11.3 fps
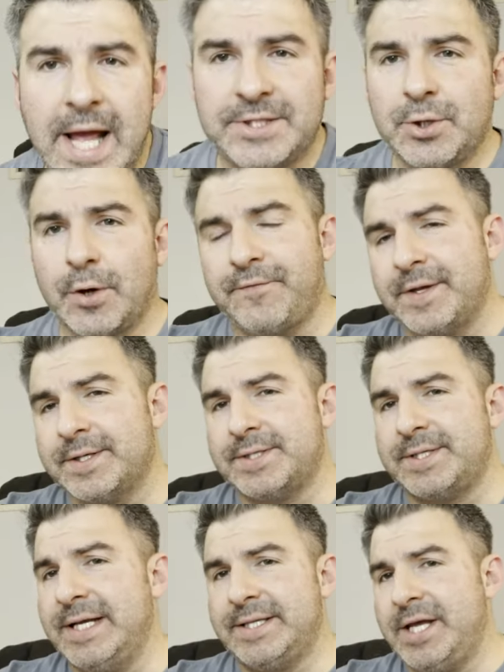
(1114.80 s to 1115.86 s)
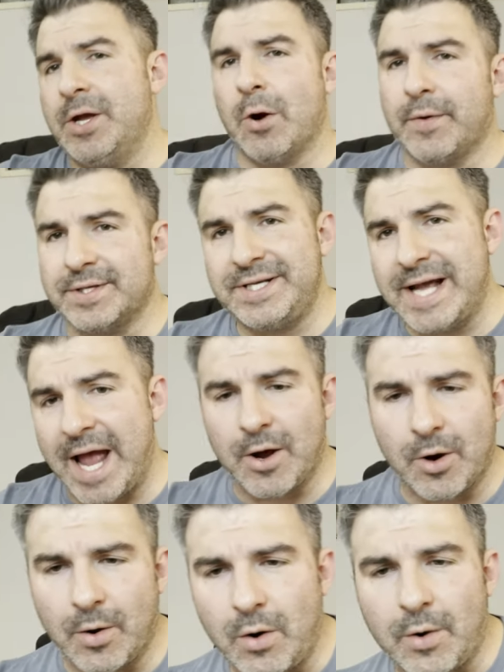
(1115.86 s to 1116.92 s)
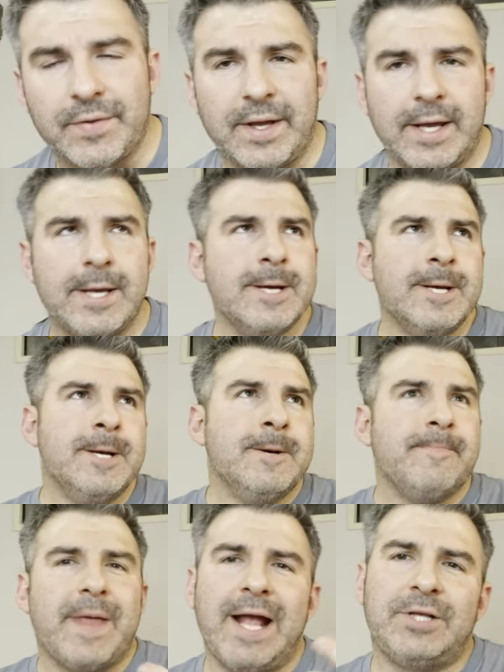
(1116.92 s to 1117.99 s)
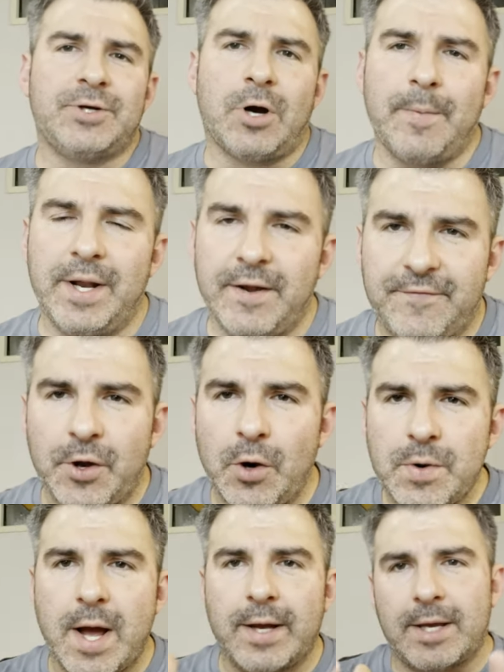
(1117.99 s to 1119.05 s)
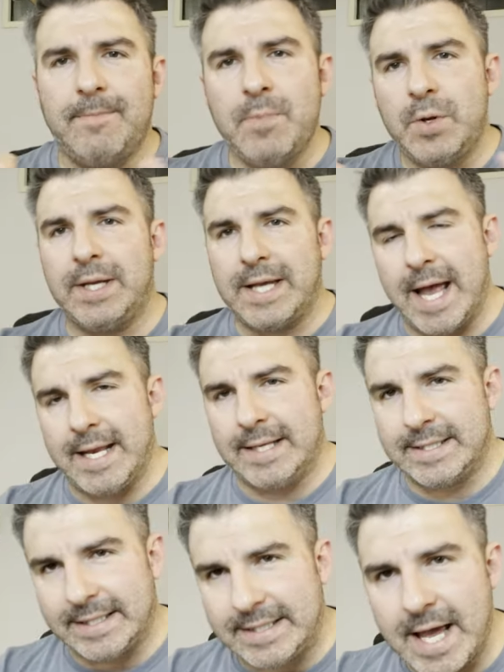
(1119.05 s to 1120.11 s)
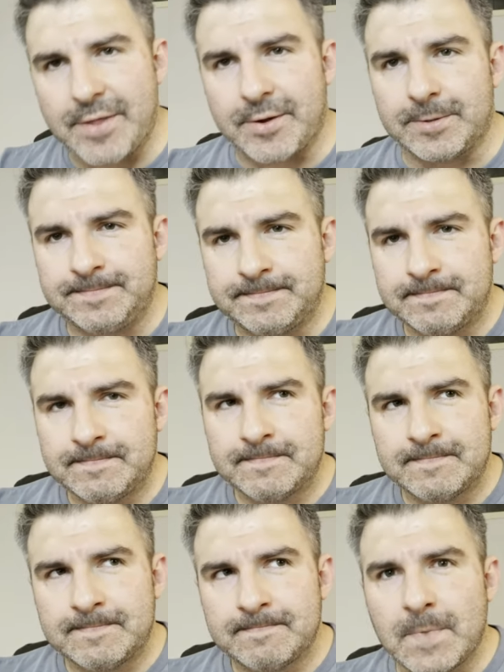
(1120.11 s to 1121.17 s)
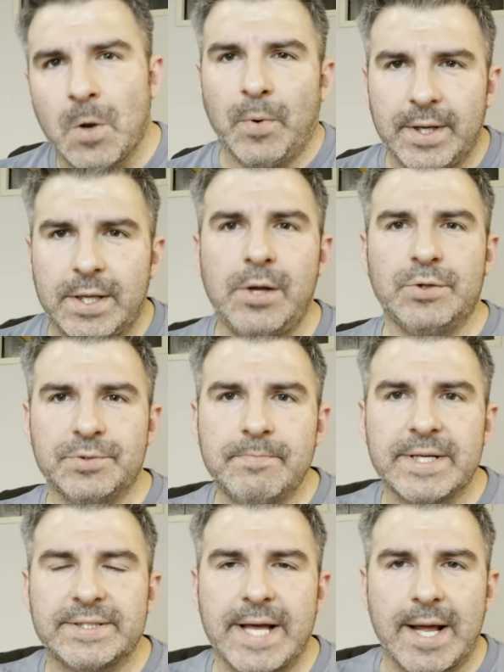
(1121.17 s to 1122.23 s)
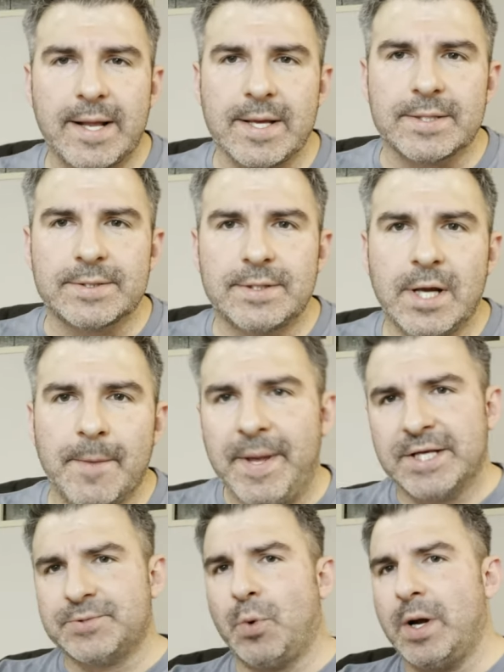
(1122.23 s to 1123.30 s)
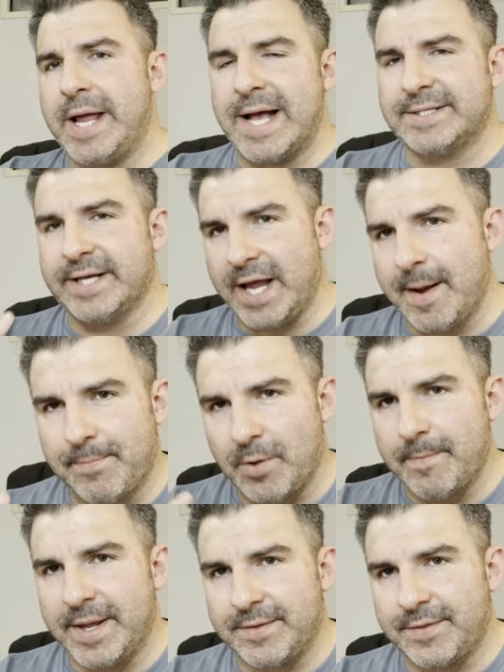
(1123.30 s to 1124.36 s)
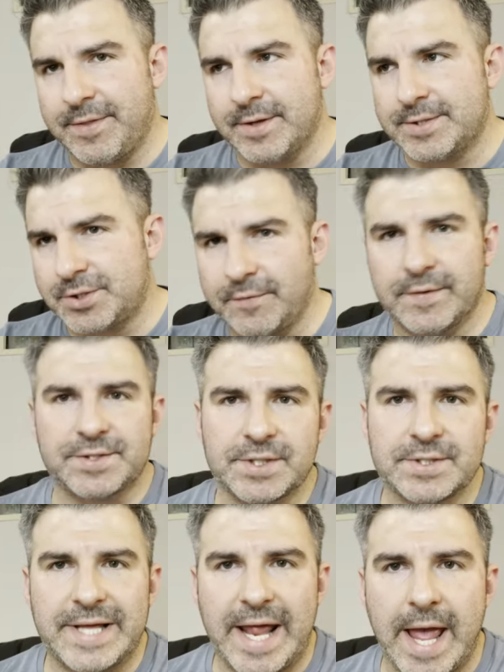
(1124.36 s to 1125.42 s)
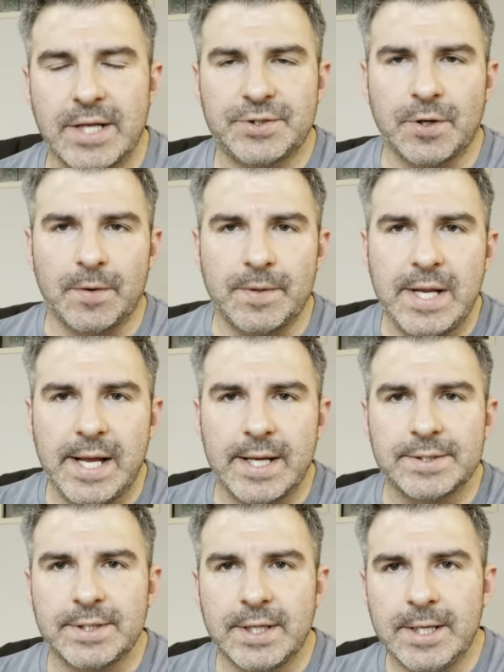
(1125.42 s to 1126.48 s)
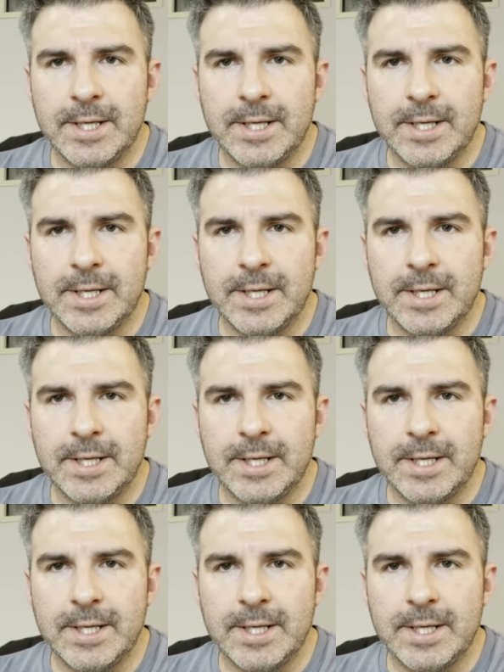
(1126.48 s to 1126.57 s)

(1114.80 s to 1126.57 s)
And so if the CTO or the CIO or the HR, I mean, if they're not communicating together, what a huge miss that is. Because one has to implement the services that HR needs.